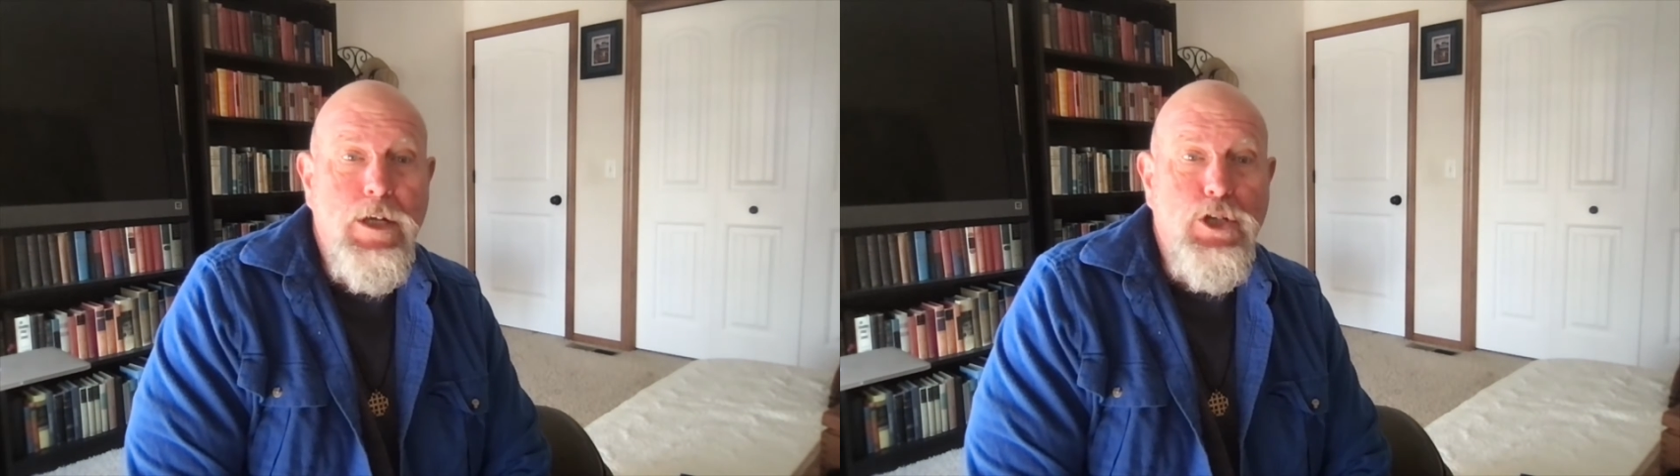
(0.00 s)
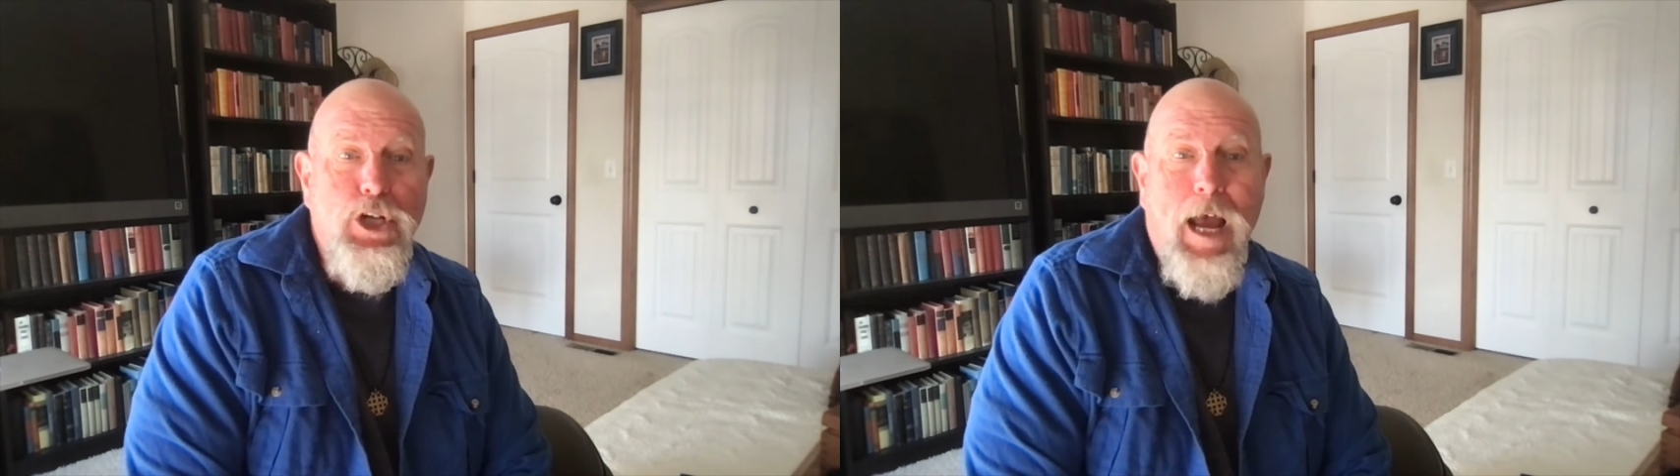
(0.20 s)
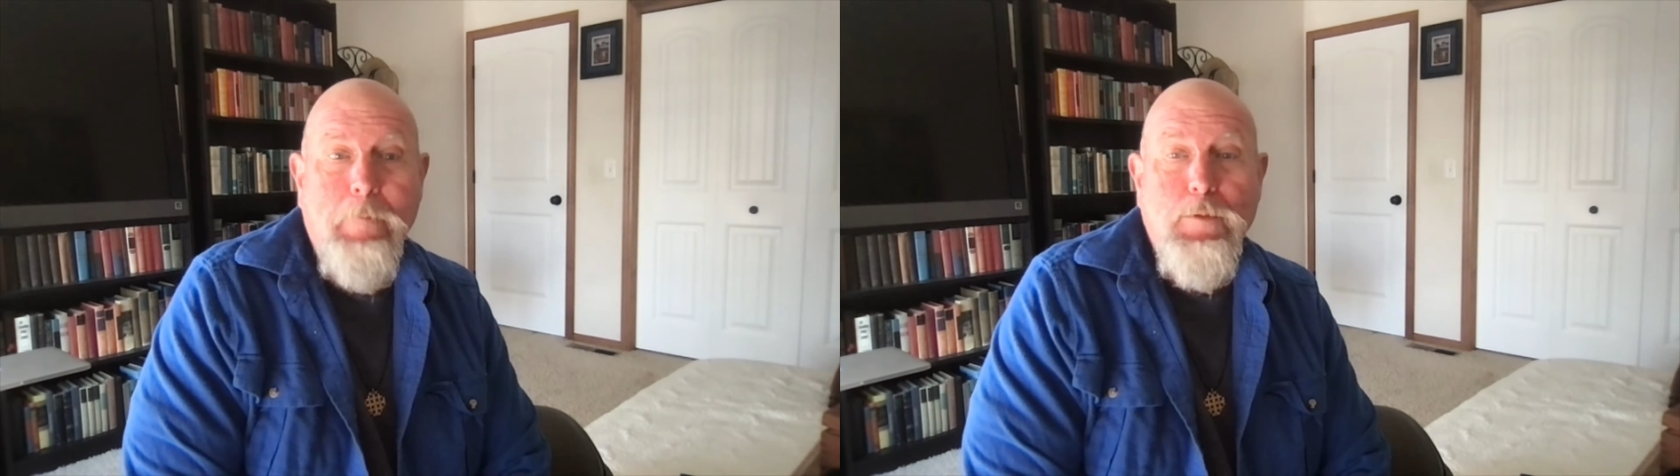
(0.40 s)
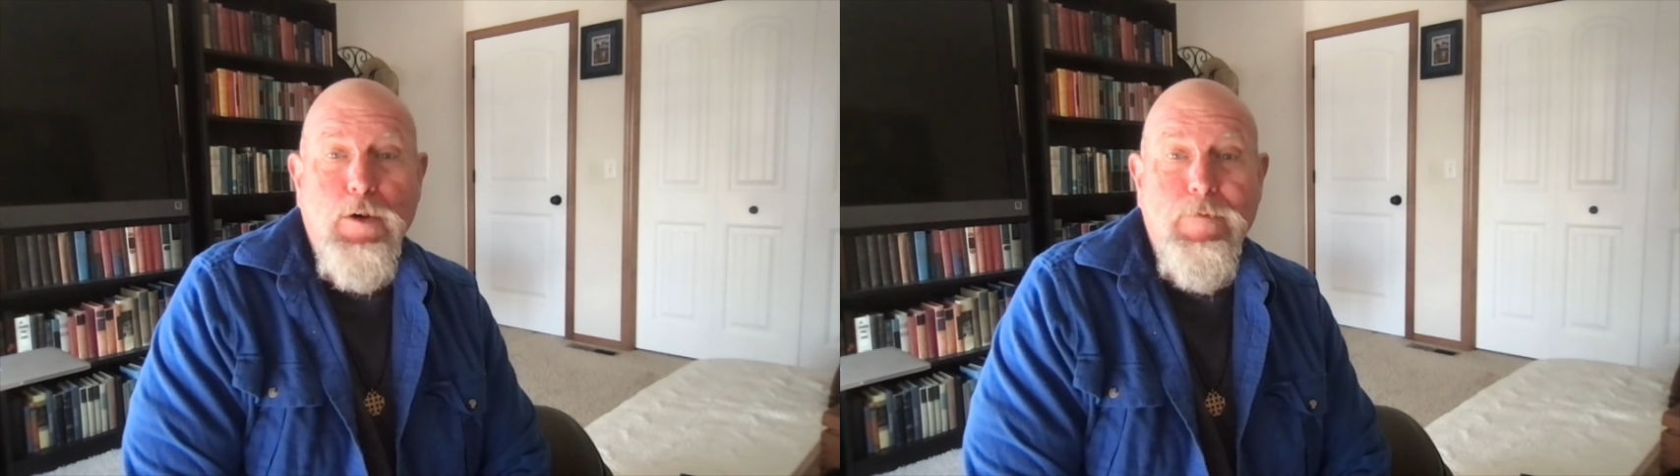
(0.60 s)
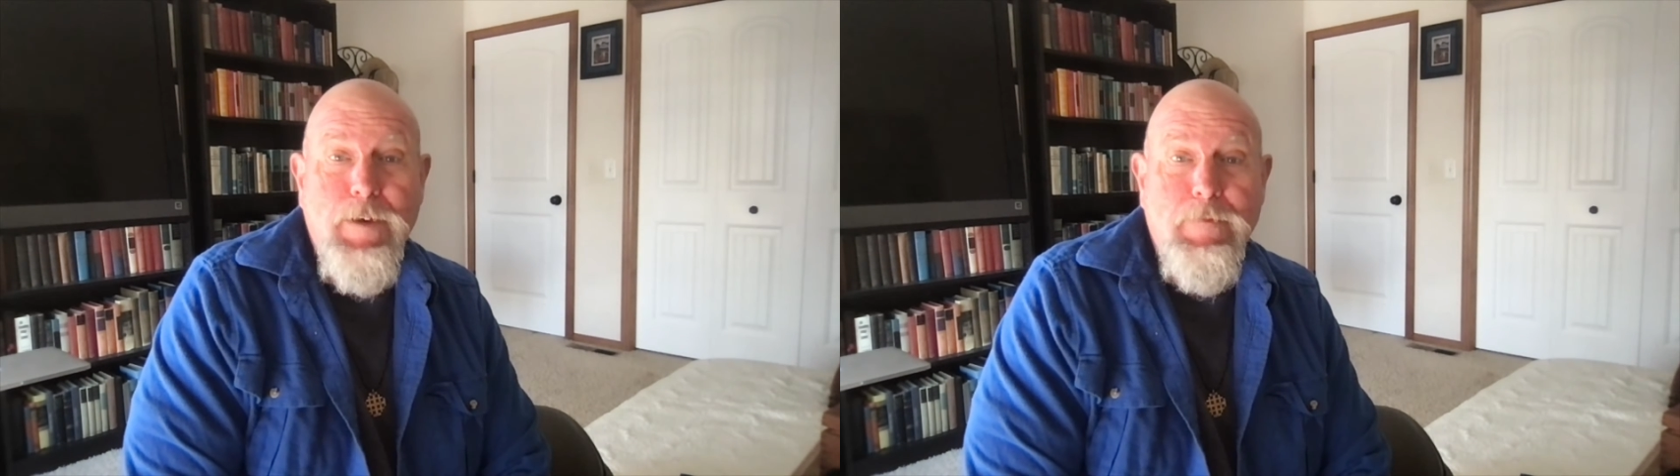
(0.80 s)
chapter
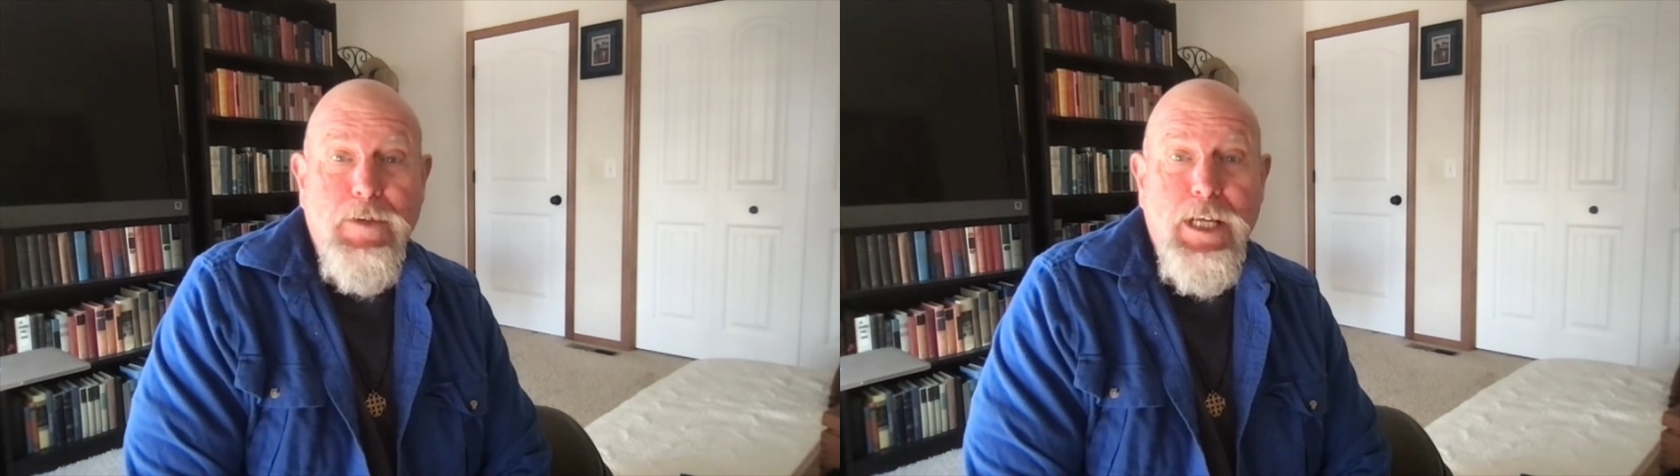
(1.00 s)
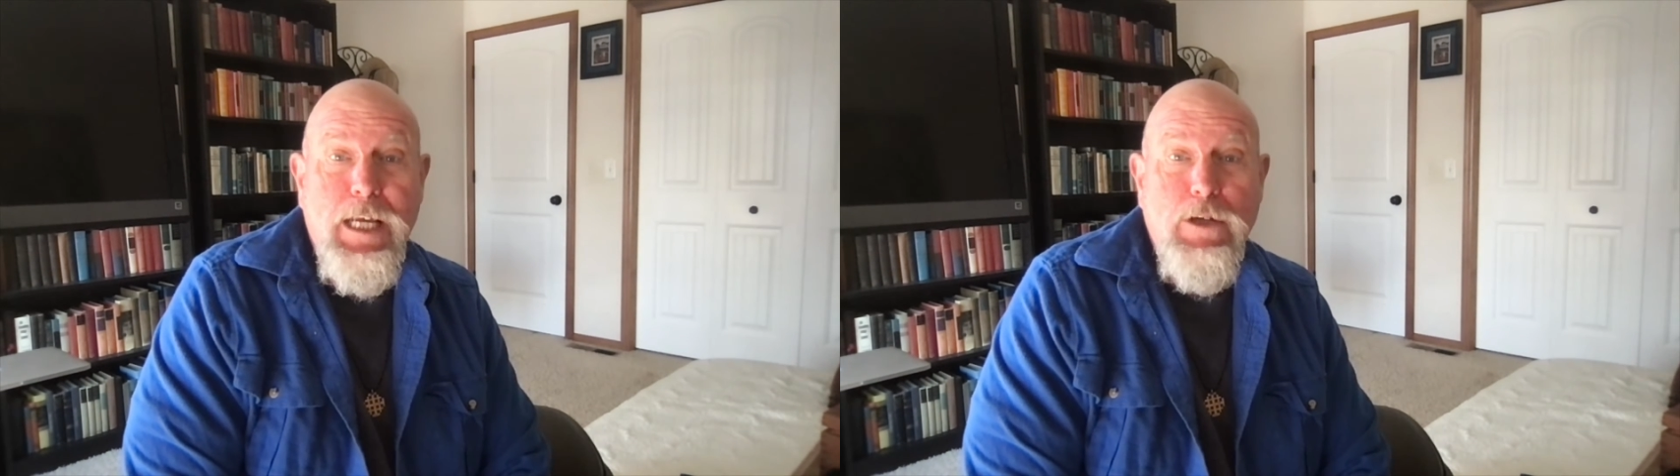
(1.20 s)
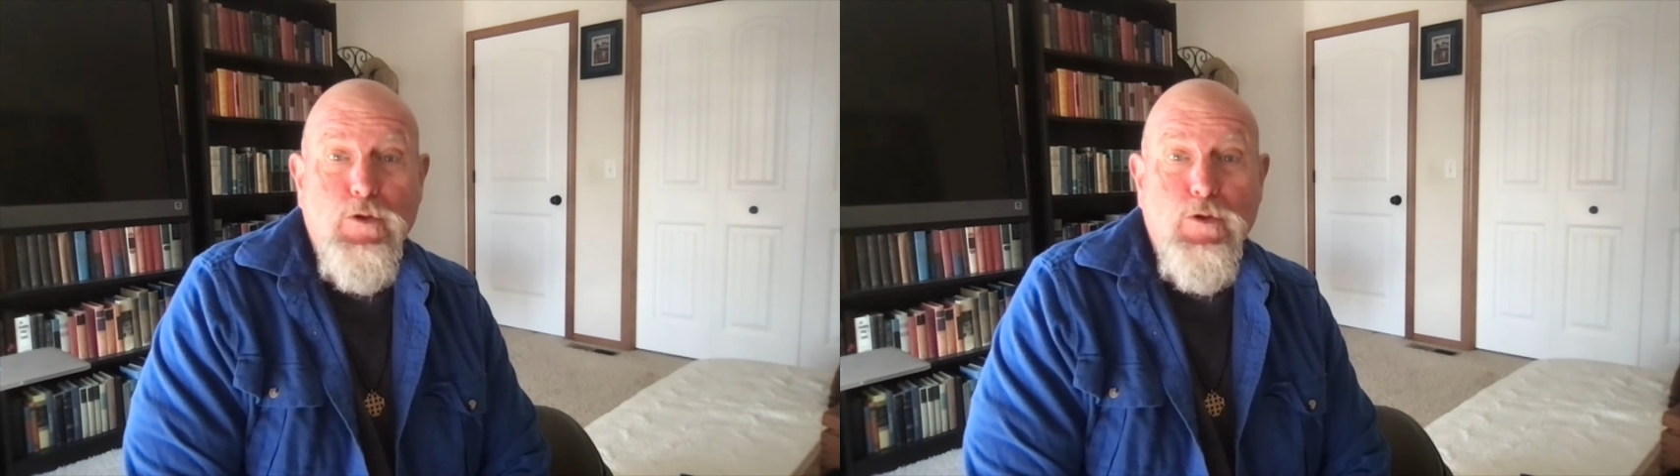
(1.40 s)
15,